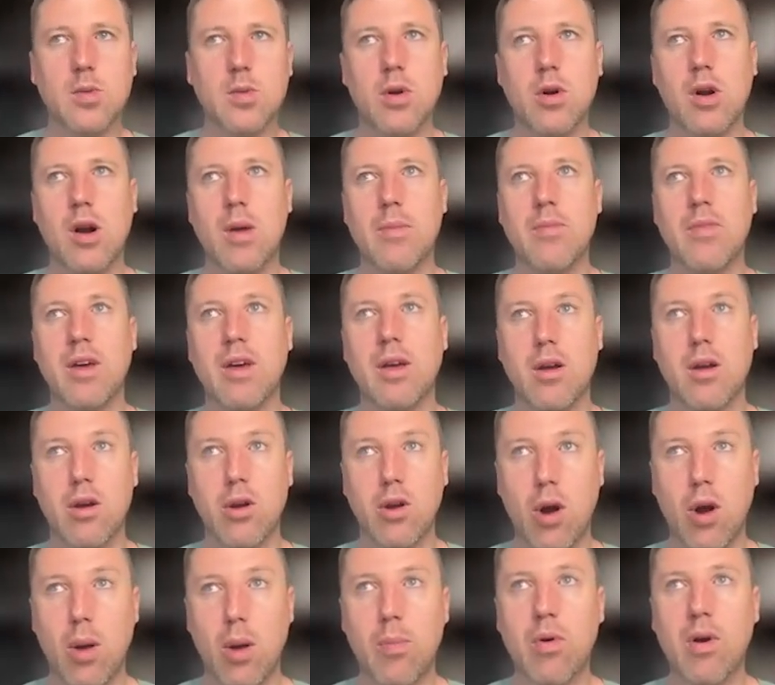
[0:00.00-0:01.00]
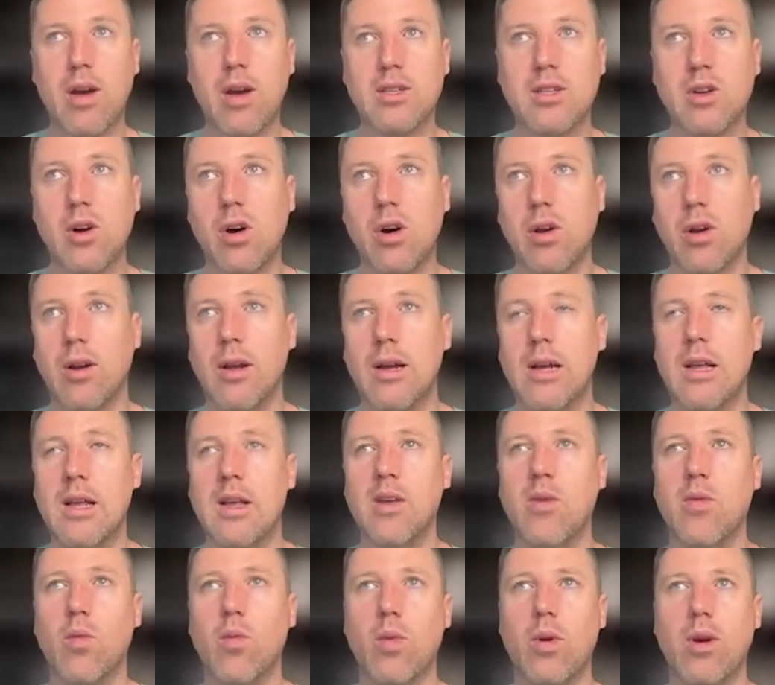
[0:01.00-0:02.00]
program like could operate on
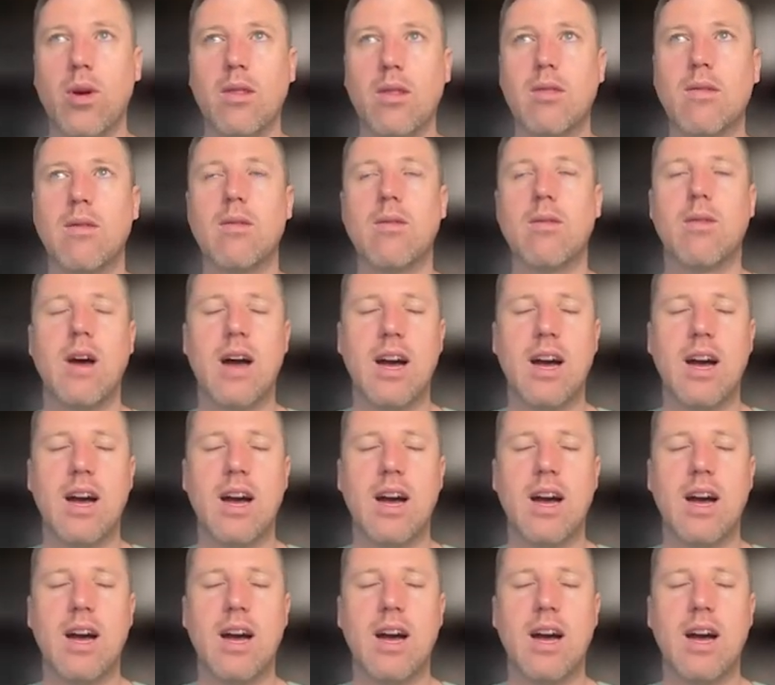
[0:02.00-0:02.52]
with,